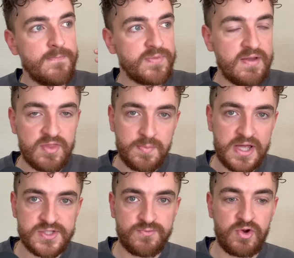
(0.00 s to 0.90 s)
giving the
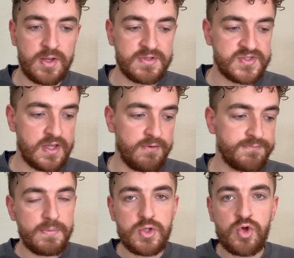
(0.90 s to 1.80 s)
players freedom and stuff,
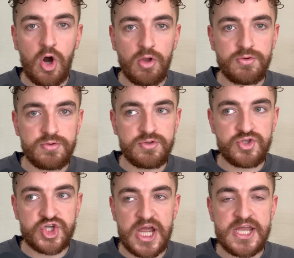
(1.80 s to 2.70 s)
but you can't
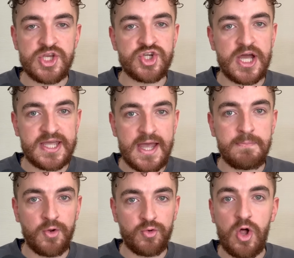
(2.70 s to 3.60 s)
change a game
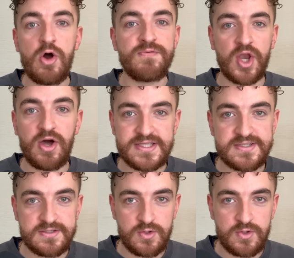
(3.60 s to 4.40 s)
model overnight.